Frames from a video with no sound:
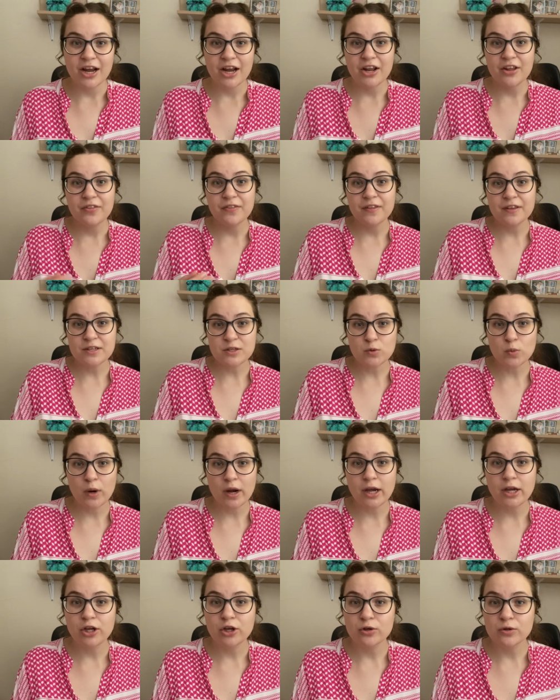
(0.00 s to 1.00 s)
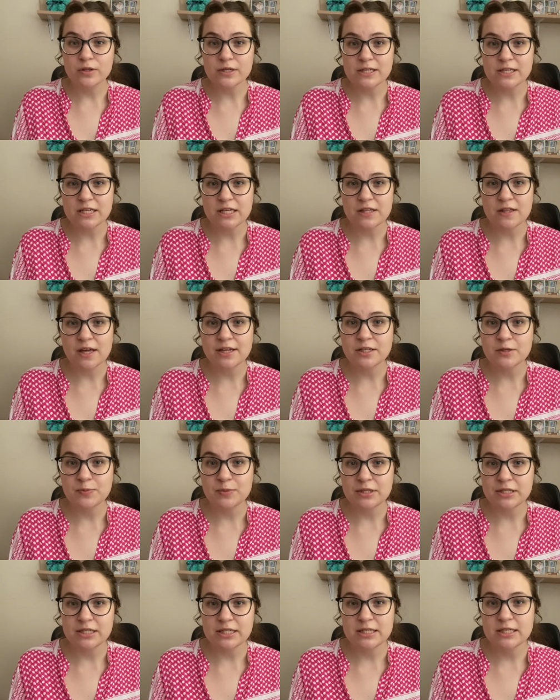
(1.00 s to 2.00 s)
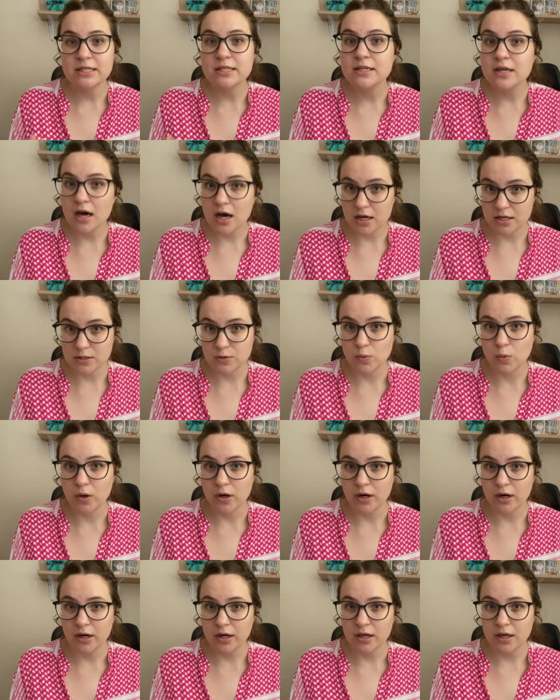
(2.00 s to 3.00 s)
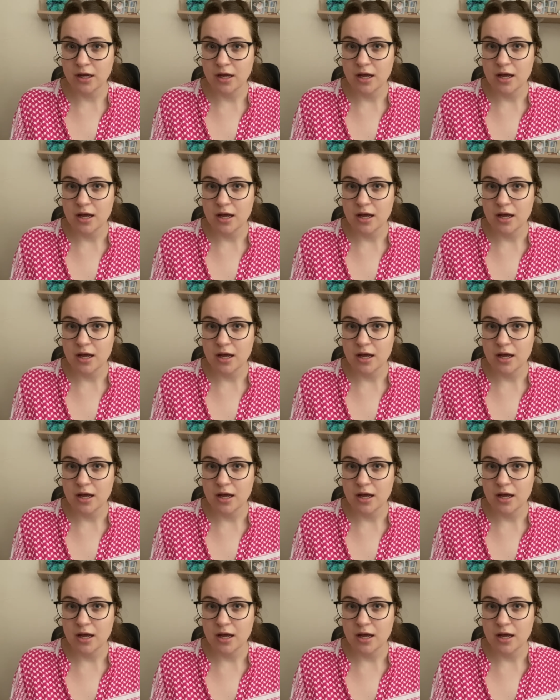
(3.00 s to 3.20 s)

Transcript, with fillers: In this way, you'll see that TPT does work